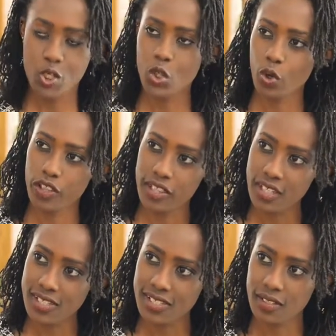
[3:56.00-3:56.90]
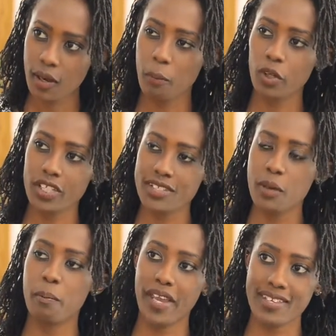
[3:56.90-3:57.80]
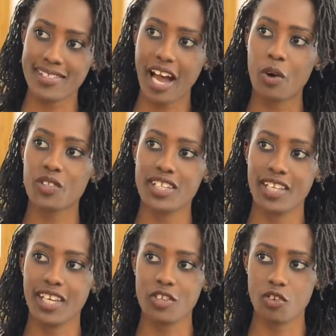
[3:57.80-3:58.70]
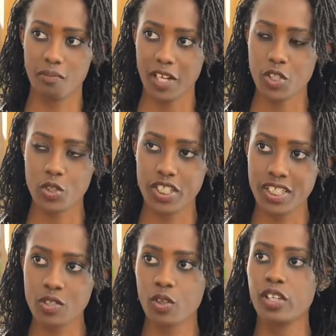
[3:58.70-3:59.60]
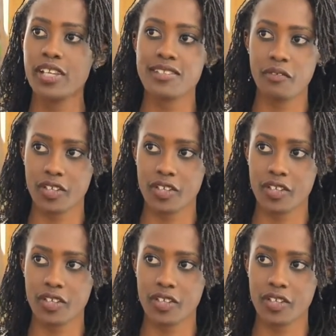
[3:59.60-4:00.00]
So this policy pays out in the case of maturity. So let's say, for